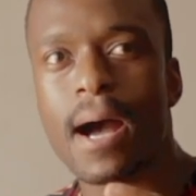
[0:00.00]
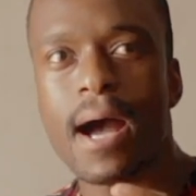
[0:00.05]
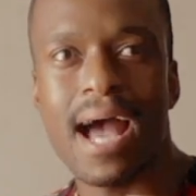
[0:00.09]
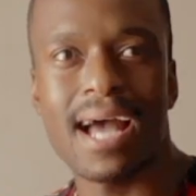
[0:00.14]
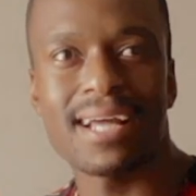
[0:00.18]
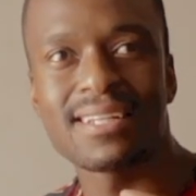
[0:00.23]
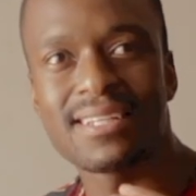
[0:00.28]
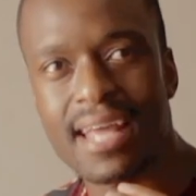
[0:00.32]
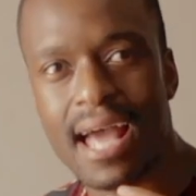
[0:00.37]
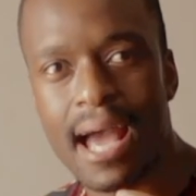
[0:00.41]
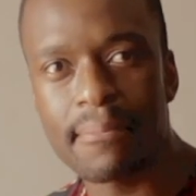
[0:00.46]

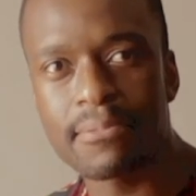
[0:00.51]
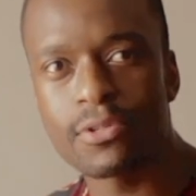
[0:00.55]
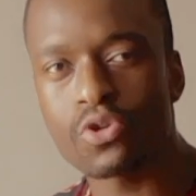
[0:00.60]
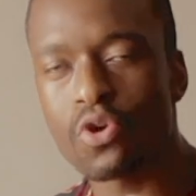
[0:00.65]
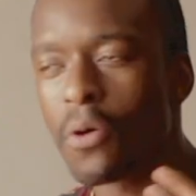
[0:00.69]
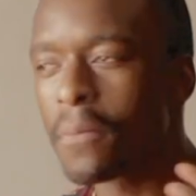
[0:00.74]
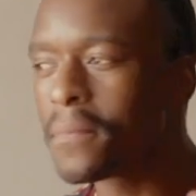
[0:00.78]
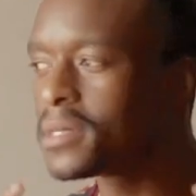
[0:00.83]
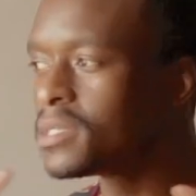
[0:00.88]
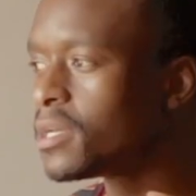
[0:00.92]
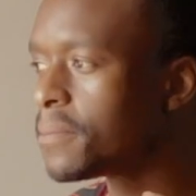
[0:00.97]
adapt
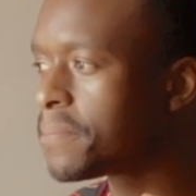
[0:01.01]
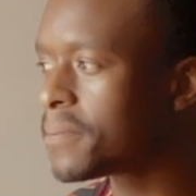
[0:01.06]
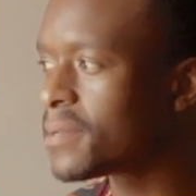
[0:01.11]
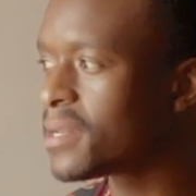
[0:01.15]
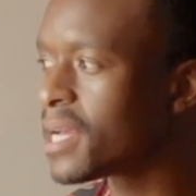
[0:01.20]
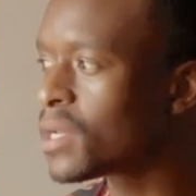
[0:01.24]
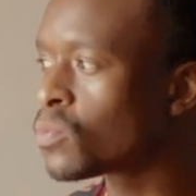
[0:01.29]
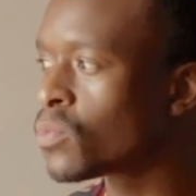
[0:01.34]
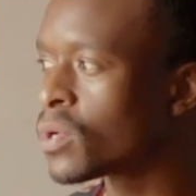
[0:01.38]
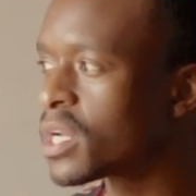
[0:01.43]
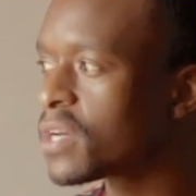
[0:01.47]
or
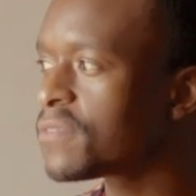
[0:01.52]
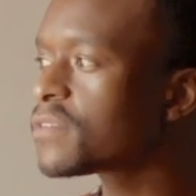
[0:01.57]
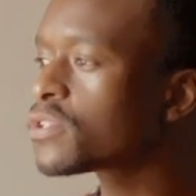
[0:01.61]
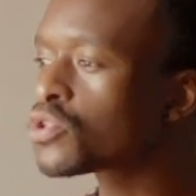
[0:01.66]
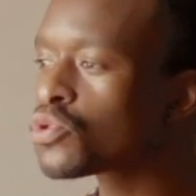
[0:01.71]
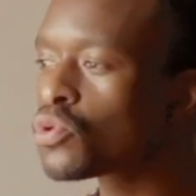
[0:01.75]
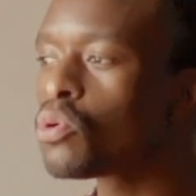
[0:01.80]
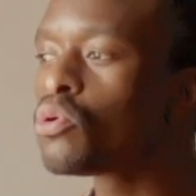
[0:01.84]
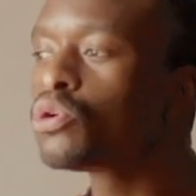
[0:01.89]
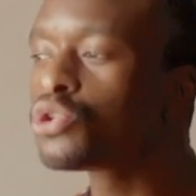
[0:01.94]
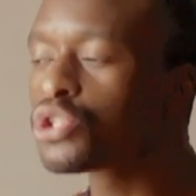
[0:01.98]
manipulate whatever
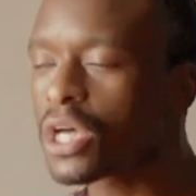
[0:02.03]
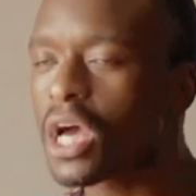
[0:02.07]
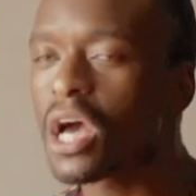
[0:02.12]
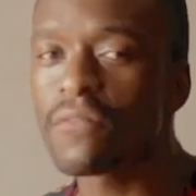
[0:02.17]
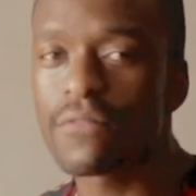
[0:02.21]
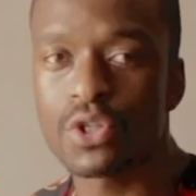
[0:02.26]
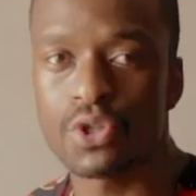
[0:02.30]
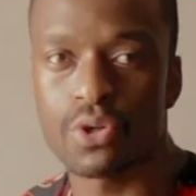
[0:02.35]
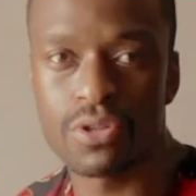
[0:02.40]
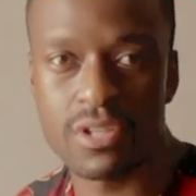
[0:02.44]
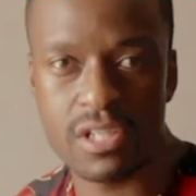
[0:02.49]
tools you
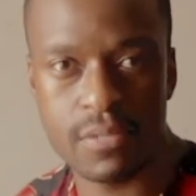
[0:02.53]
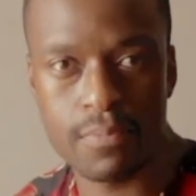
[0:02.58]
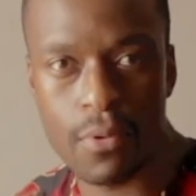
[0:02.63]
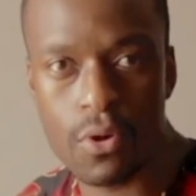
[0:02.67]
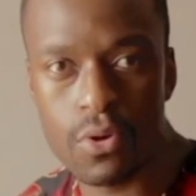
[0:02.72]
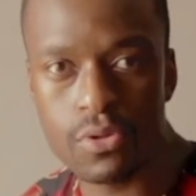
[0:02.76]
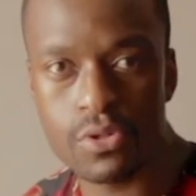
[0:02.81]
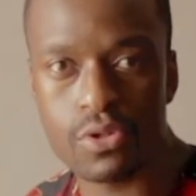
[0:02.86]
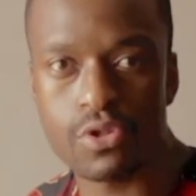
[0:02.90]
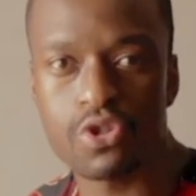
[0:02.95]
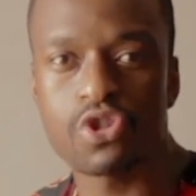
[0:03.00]
have at your
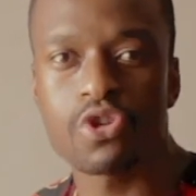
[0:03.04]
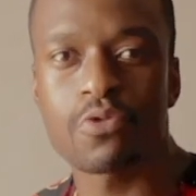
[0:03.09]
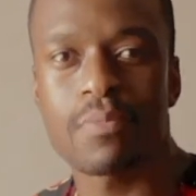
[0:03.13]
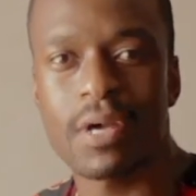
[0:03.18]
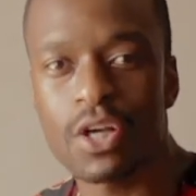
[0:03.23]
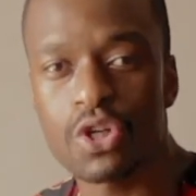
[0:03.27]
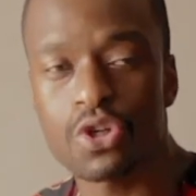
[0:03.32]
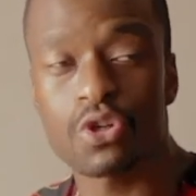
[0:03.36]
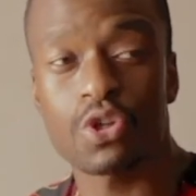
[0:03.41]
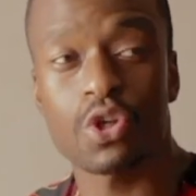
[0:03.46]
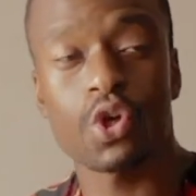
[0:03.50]
disposal to
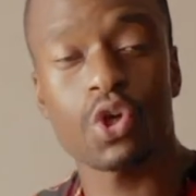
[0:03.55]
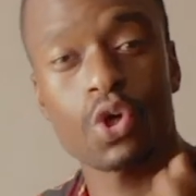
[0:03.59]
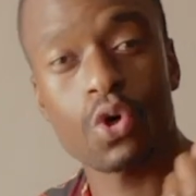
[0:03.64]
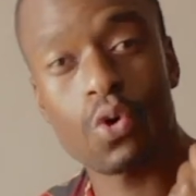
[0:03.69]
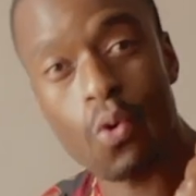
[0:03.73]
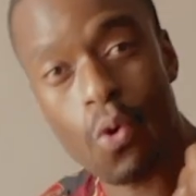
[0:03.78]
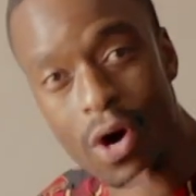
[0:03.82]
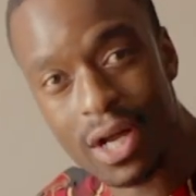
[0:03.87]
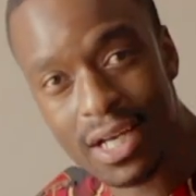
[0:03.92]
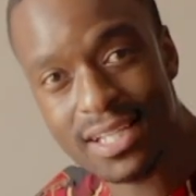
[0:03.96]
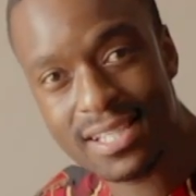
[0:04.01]
make sure that your
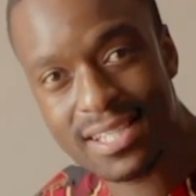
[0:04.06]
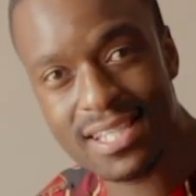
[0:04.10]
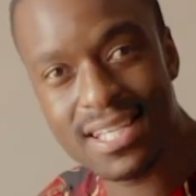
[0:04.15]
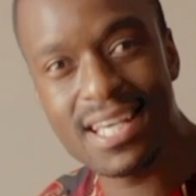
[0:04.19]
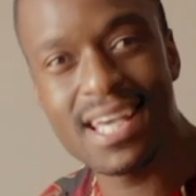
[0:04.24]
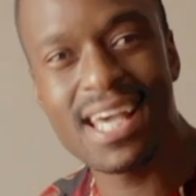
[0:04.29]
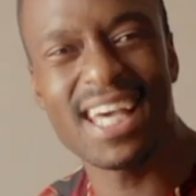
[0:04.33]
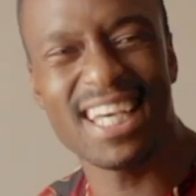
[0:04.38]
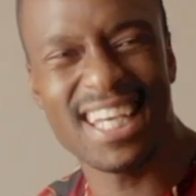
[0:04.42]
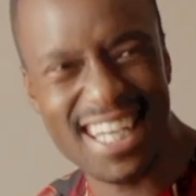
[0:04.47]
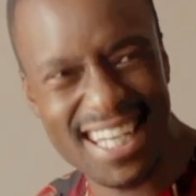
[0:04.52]

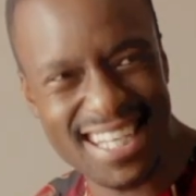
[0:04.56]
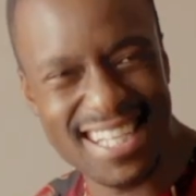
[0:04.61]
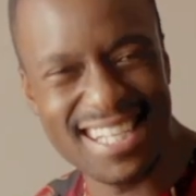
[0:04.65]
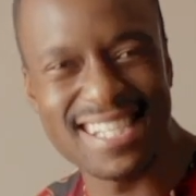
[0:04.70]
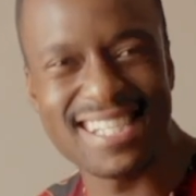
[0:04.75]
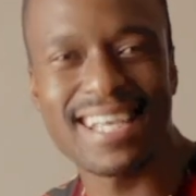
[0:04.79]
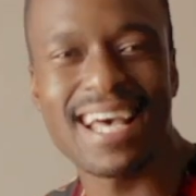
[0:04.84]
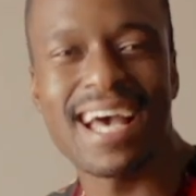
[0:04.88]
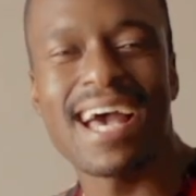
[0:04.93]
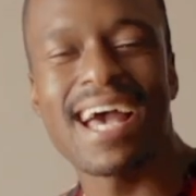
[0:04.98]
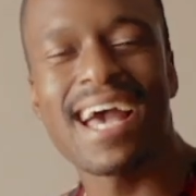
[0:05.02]
quality
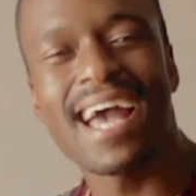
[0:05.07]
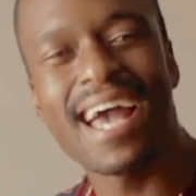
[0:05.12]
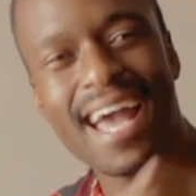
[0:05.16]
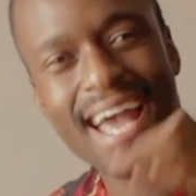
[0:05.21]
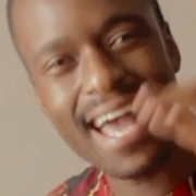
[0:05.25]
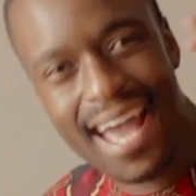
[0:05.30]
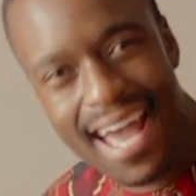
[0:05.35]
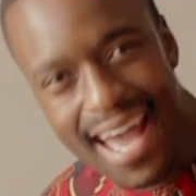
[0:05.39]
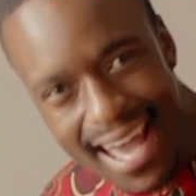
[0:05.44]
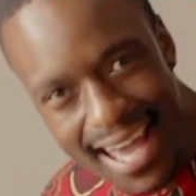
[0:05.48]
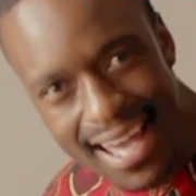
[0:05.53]
is
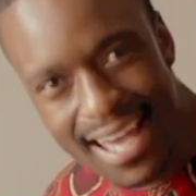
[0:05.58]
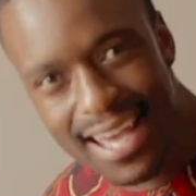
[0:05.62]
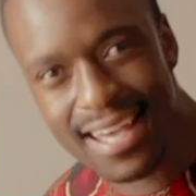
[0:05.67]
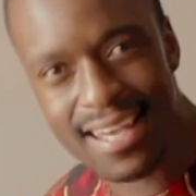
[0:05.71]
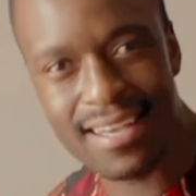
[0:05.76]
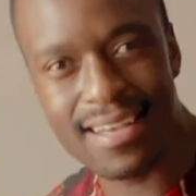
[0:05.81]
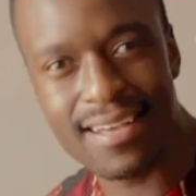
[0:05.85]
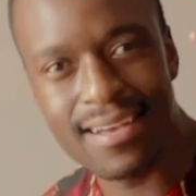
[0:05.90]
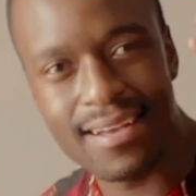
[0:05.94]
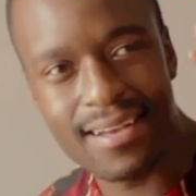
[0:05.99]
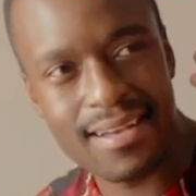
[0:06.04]

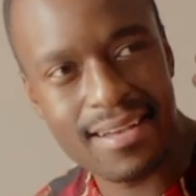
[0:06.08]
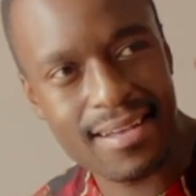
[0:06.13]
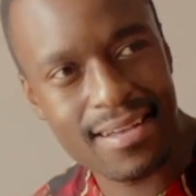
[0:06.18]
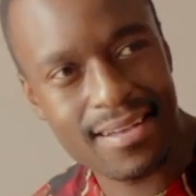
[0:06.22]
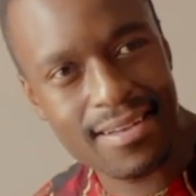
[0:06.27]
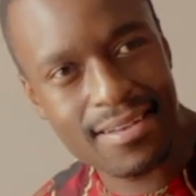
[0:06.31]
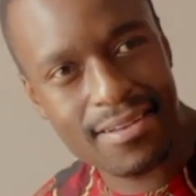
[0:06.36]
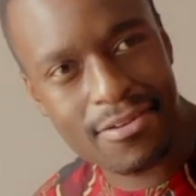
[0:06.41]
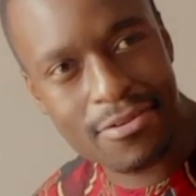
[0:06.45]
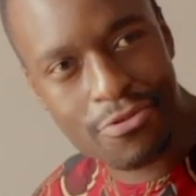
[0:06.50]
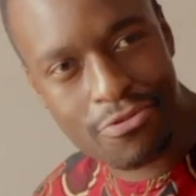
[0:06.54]
A
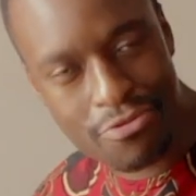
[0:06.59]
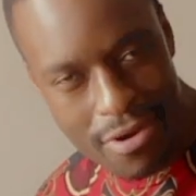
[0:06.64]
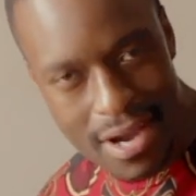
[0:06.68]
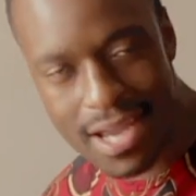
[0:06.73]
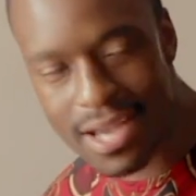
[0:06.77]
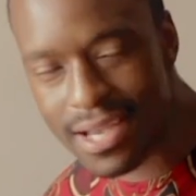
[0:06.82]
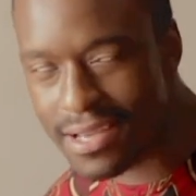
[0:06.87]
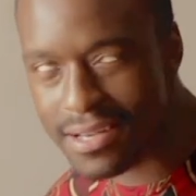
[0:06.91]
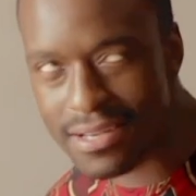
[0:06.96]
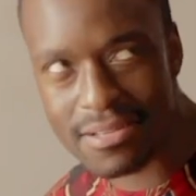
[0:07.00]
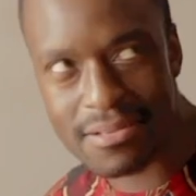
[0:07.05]

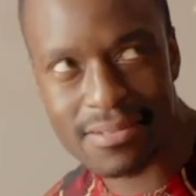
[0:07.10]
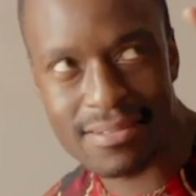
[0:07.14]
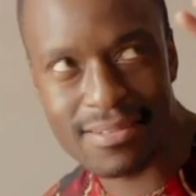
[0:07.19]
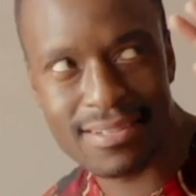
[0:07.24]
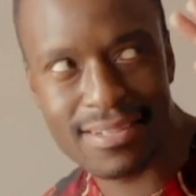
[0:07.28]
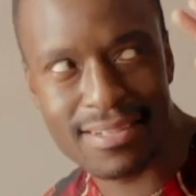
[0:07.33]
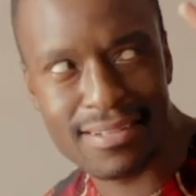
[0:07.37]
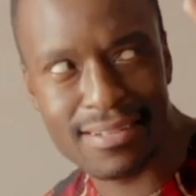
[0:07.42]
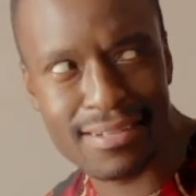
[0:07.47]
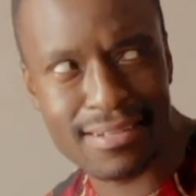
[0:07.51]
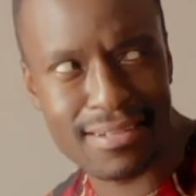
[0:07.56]
grade,
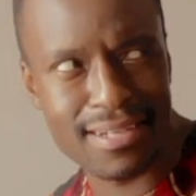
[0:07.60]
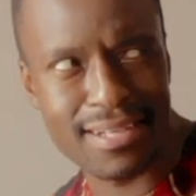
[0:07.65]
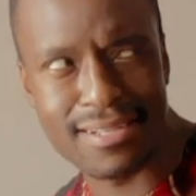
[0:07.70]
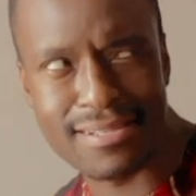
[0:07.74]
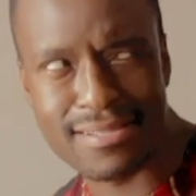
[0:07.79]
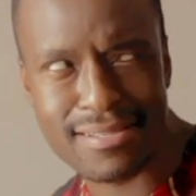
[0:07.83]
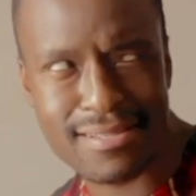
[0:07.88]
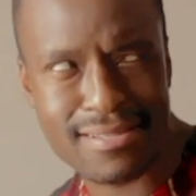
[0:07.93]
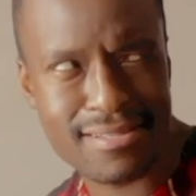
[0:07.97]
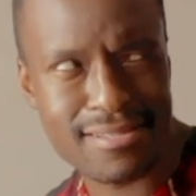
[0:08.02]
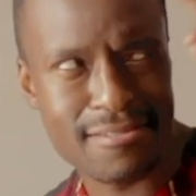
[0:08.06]

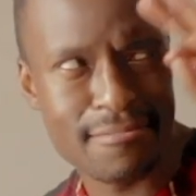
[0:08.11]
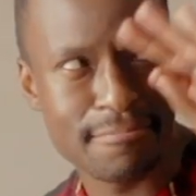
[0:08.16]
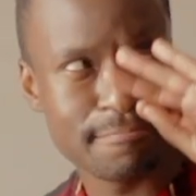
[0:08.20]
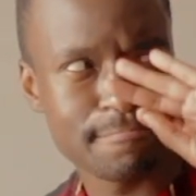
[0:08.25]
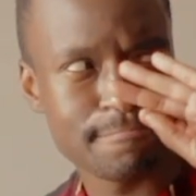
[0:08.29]
list,